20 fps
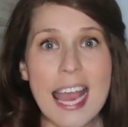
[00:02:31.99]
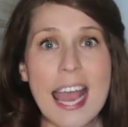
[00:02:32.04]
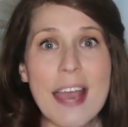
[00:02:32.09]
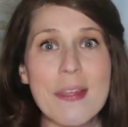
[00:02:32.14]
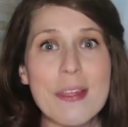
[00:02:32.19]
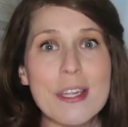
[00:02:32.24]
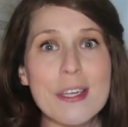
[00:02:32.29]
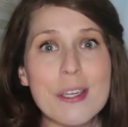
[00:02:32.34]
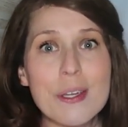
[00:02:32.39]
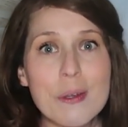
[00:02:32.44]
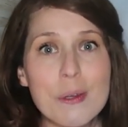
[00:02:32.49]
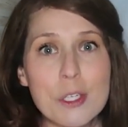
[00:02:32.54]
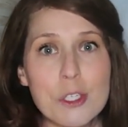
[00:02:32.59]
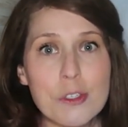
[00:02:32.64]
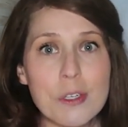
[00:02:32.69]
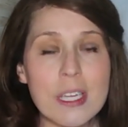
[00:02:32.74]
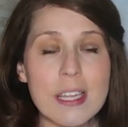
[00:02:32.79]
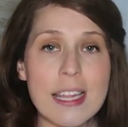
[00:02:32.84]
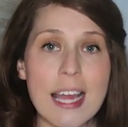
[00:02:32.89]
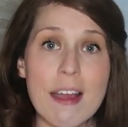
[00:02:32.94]
And the
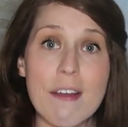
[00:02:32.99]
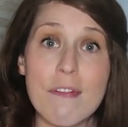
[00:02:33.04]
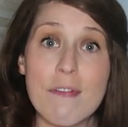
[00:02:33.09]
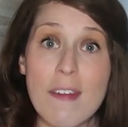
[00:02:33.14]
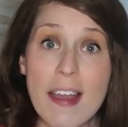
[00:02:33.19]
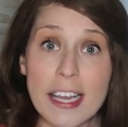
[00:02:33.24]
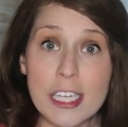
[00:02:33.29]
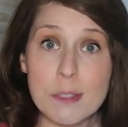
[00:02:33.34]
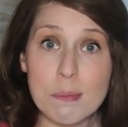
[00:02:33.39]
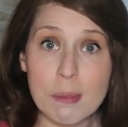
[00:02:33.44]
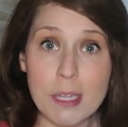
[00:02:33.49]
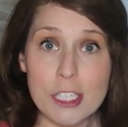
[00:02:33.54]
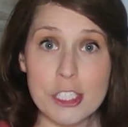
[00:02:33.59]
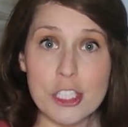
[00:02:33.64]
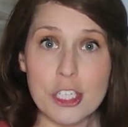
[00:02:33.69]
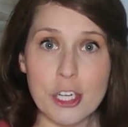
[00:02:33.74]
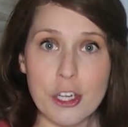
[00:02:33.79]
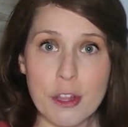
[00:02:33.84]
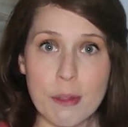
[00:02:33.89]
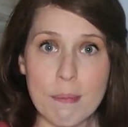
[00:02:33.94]
nutrient that affects blood
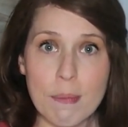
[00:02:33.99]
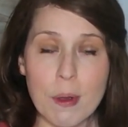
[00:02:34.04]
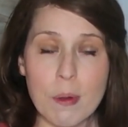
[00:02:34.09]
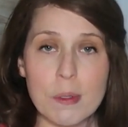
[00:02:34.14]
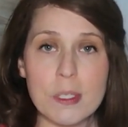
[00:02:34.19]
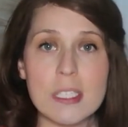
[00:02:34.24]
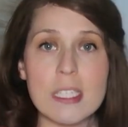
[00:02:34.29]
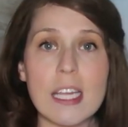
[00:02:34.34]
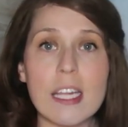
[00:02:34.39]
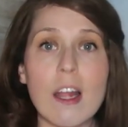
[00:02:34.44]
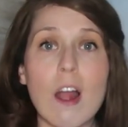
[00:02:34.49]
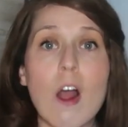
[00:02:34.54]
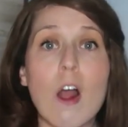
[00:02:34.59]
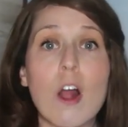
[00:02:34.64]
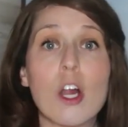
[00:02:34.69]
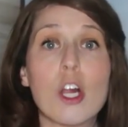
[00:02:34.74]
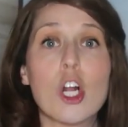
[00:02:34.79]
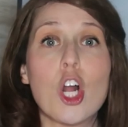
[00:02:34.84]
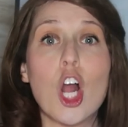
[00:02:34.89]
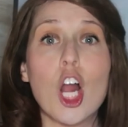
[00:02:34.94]
sugar the most
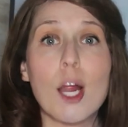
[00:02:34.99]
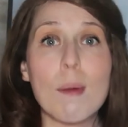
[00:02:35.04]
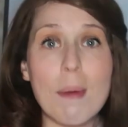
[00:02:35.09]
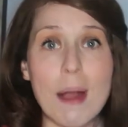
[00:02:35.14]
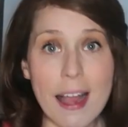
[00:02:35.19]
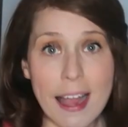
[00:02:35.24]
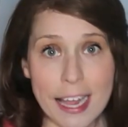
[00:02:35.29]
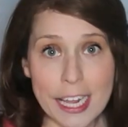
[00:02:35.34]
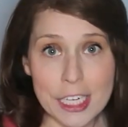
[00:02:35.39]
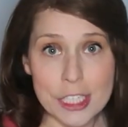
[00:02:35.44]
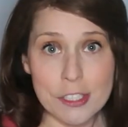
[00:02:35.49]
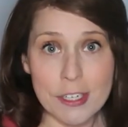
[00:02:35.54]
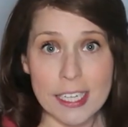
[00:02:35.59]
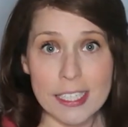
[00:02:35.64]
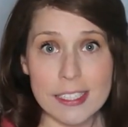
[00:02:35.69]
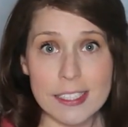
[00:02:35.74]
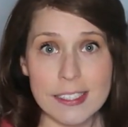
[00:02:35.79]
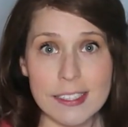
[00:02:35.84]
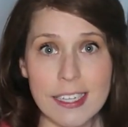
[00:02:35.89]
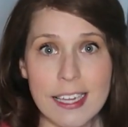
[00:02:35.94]
are
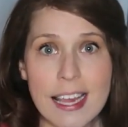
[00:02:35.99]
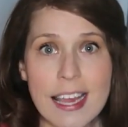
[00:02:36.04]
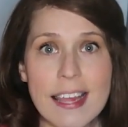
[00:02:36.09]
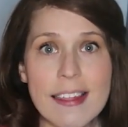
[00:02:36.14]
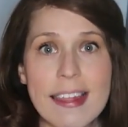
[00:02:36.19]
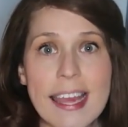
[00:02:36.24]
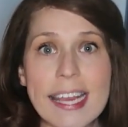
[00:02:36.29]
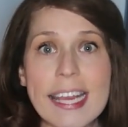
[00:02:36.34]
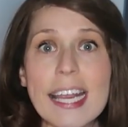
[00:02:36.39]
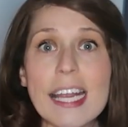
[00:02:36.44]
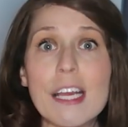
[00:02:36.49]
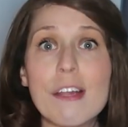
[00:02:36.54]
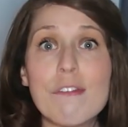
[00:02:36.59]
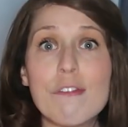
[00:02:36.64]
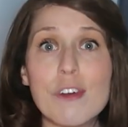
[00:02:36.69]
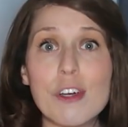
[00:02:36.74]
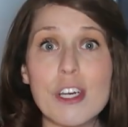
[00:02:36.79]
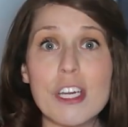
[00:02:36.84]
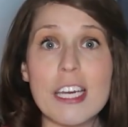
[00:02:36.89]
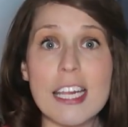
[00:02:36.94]
carbohydrates. They get
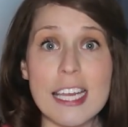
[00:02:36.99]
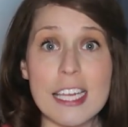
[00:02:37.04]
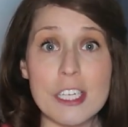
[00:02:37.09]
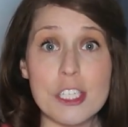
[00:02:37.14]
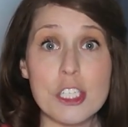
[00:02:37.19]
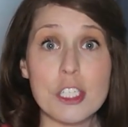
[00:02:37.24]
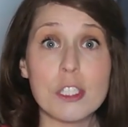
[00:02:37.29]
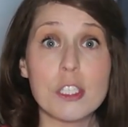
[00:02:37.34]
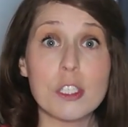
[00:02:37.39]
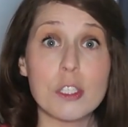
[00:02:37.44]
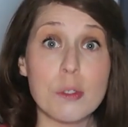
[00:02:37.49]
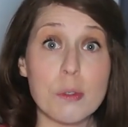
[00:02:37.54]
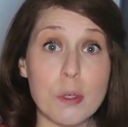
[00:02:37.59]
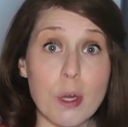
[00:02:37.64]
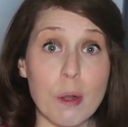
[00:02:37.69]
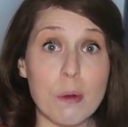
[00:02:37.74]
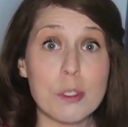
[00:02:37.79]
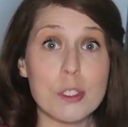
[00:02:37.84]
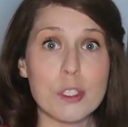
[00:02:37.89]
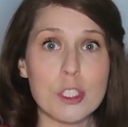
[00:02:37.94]
converted into
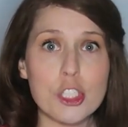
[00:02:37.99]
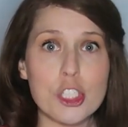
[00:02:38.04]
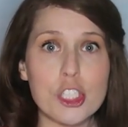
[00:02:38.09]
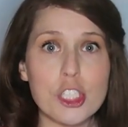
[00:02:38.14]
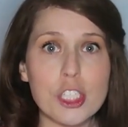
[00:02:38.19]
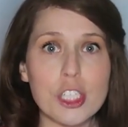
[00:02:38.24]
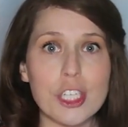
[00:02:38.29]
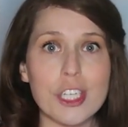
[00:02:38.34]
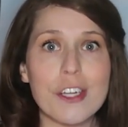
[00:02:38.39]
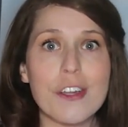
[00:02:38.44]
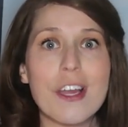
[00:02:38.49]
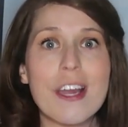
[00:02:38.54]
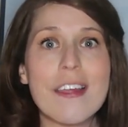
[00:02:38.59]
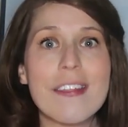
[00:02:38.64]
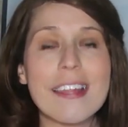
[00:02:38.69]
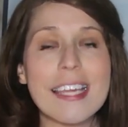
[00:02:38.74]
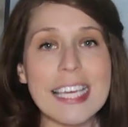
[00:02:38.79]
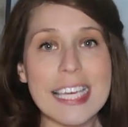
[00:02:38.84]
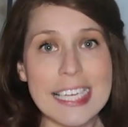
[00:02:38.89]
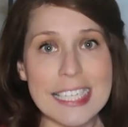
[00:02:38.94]
glucose or sugar
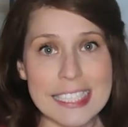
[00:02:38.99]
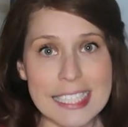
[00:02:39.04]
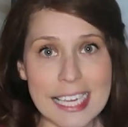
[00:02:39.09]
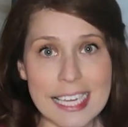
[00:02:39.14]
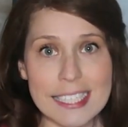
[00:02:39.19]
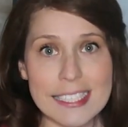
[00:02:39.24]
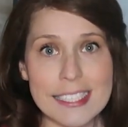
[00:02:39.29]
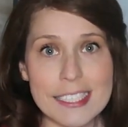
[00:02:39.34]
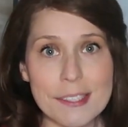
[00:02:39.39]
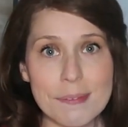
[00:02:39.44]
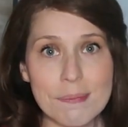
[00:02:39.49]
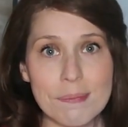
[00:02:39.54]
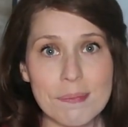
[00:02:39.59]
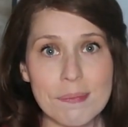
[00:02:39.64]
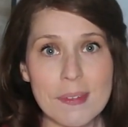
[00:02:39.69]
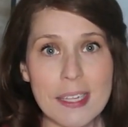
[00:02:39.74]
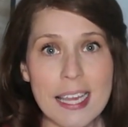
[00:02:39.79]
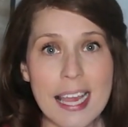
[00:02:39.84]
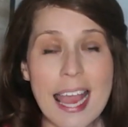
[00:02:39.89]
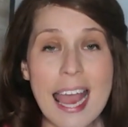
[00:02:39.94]
the easiest.
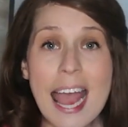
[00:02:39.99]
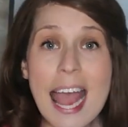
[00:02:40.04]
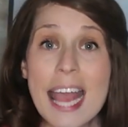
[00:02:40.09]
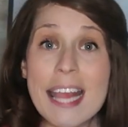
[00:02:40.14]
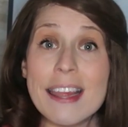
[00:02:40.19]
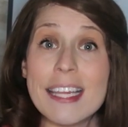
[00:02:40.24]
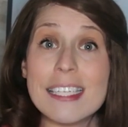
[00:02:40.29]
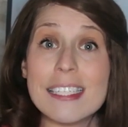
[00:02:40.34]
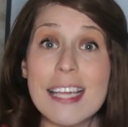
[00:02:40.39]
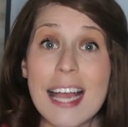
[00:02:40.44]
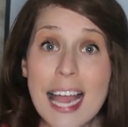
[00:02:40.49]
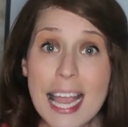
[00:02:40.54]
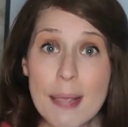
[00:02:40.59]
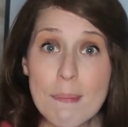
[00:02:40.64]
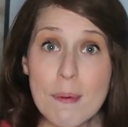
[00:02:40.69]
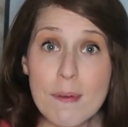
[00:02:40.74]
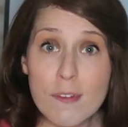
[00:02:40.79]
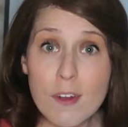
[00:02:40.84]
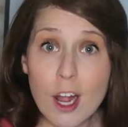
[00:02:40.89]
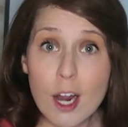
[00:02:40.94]
And the
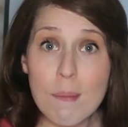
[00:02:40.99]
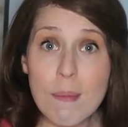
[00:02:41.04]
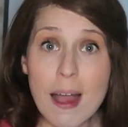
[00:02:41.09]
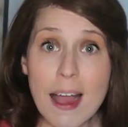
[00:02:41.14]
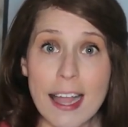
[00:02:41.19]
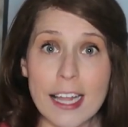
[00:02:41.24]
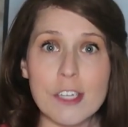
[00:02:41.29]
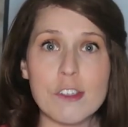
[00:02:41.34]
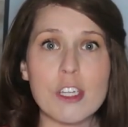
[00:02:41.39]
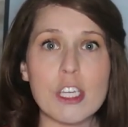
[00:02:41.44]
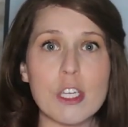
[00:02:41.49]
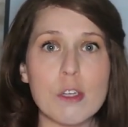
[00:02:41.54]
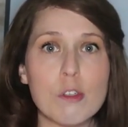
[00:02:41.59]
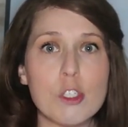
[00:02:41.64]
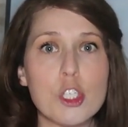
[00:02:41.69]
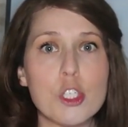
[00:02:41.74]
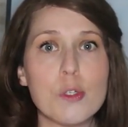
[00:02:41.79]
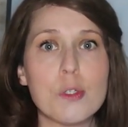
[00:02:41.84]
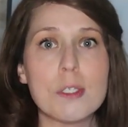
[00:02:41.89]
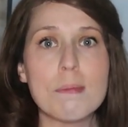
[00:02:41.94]
type of carbohydrate you
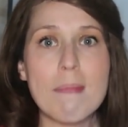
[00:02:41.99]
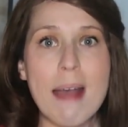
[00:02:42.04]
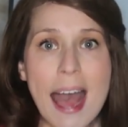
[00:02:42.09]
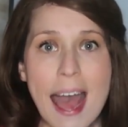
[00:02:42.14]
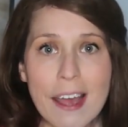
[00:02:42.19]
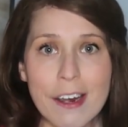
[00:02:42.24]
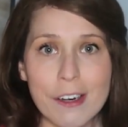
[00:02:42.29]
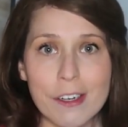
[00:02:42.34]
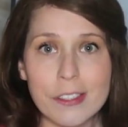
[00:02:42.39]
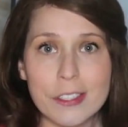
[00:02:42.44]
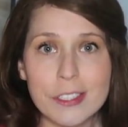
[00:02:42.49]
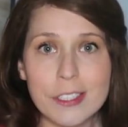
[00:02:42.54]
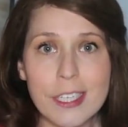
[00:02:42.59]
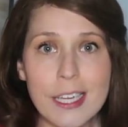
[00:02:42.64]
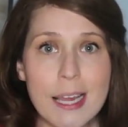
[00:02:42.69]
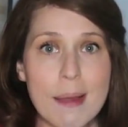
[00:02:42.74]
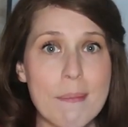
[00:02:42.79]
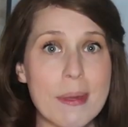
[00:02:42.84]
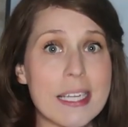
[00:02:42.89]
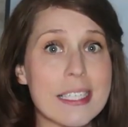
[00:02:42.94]
choose matters
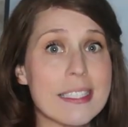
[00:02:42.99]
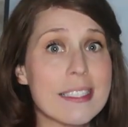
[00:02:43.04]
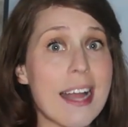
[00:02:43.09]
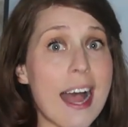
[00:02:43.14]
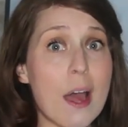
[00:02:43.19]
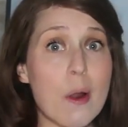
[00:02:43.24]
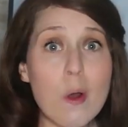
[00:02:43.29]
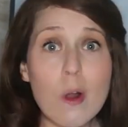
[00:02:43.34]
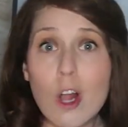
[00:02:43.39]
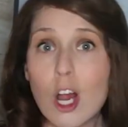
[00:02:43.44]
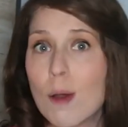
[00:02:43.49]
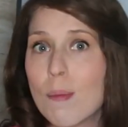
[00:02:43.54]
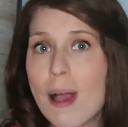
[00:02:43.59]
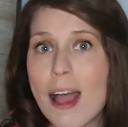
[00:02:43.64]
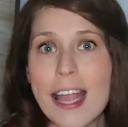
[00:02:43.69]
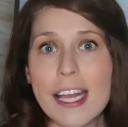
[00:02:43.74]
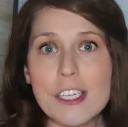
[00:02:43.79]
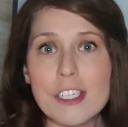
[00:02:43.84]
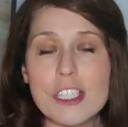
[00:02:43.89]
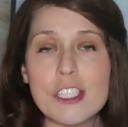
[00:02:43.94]
because not all
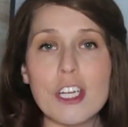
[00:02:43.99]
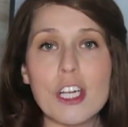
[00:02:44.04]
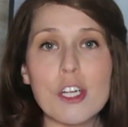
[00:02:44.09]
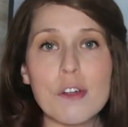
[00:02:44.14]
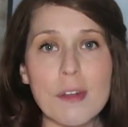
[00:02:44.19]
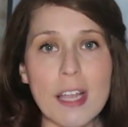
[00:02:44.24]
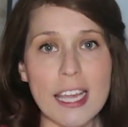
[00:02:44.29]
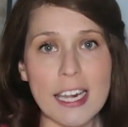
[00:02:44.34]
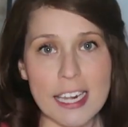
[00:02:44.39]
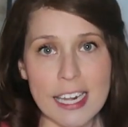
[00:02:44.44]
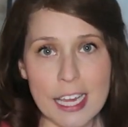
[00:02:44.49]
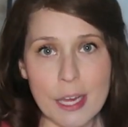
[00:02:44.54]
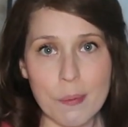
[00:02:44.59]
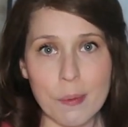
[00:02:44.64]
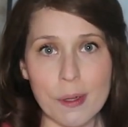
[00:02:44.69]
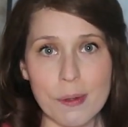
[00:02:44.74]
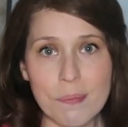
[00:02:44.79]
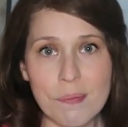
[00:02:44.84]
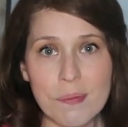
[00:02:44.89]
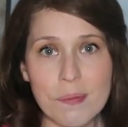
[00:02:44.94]
carbohydrates are created
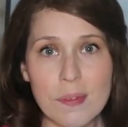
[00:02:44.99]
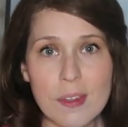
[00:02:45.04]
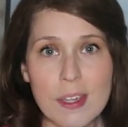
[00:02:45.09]
equal.